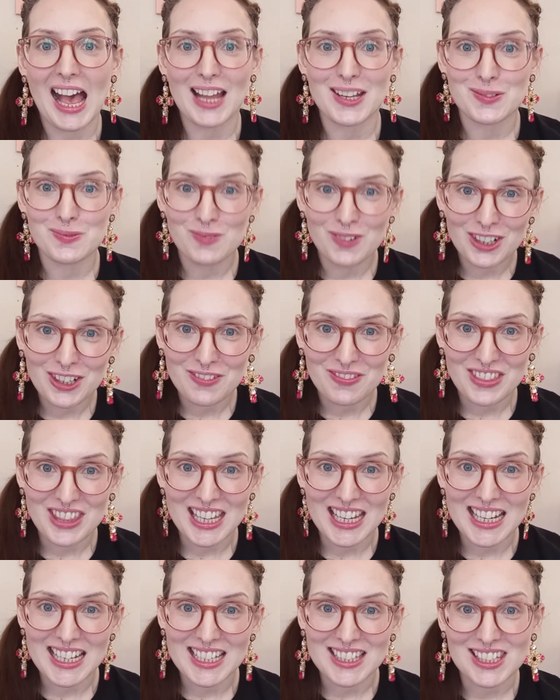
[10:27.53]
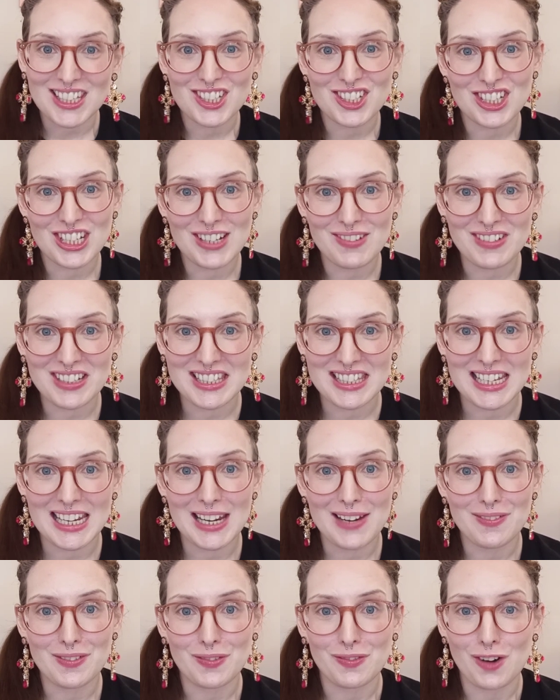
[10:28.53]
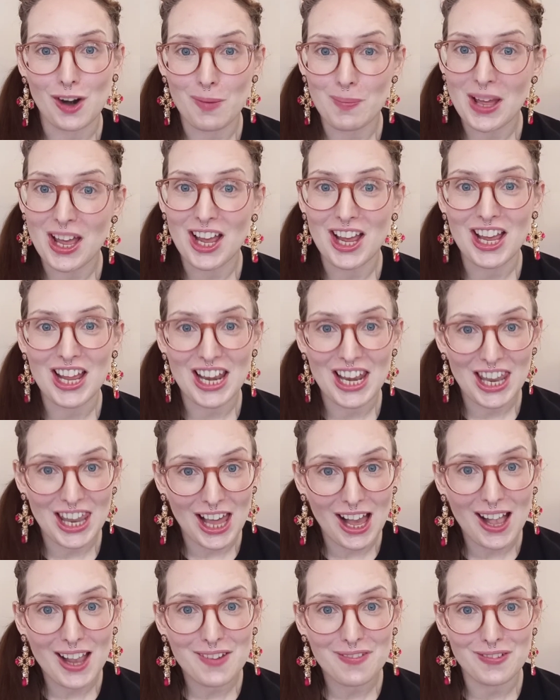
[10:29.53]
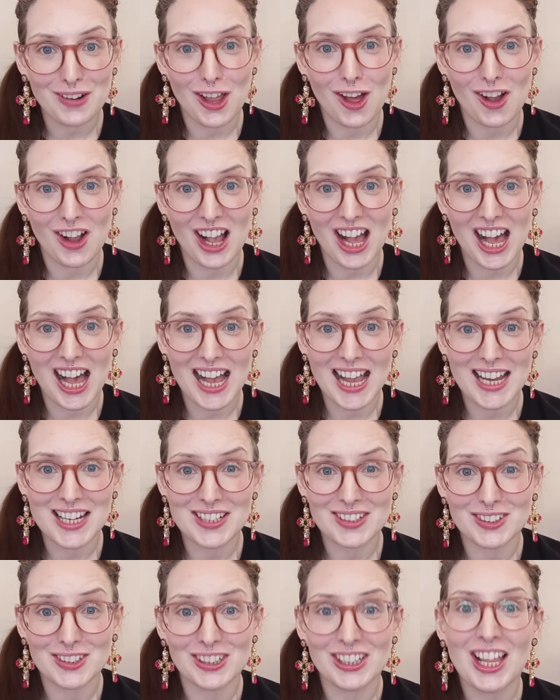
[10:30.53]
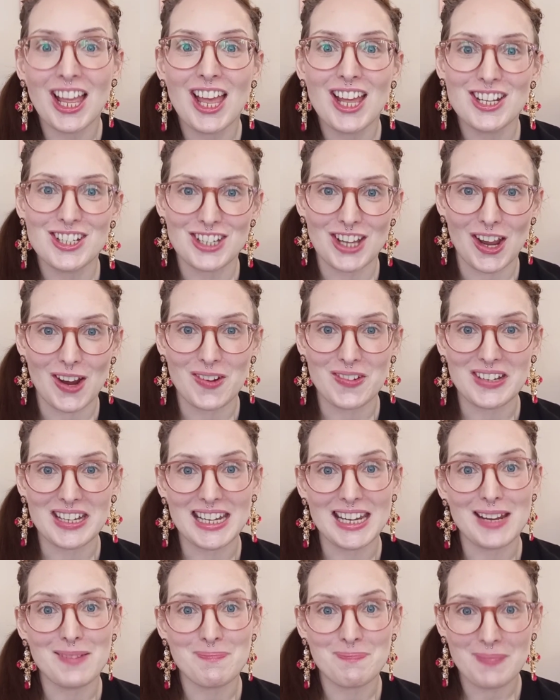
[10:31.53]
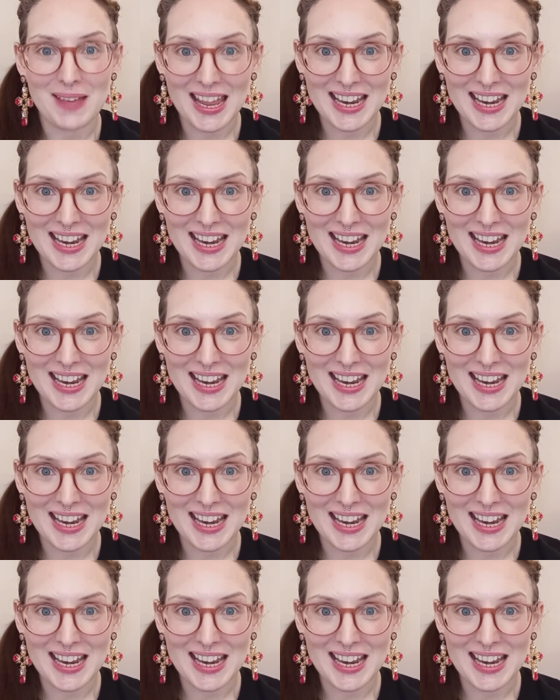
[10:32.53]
and one of these she received from her lifelong idol, Tony